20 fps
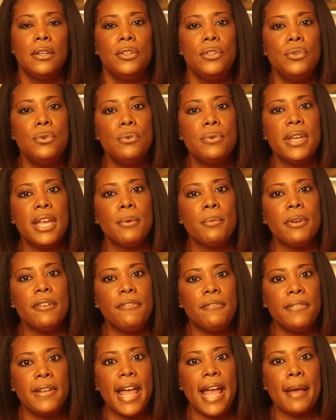you can
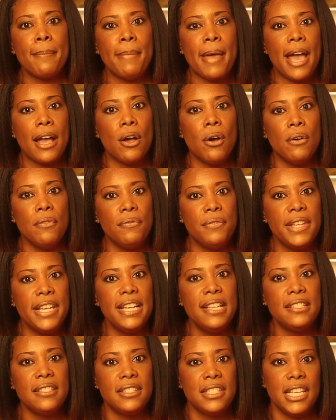reflect back on
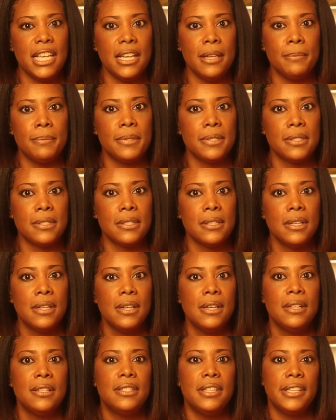these tips
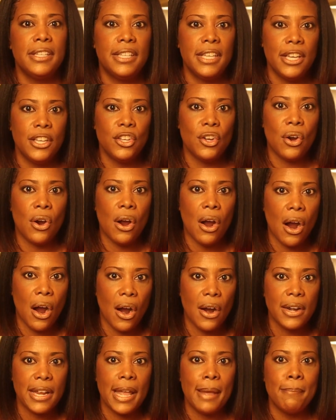to get your
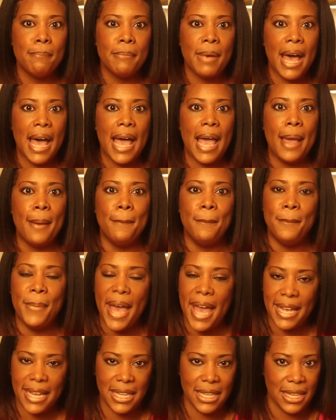heart and mind
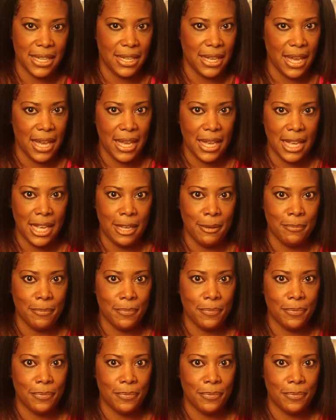back in the game.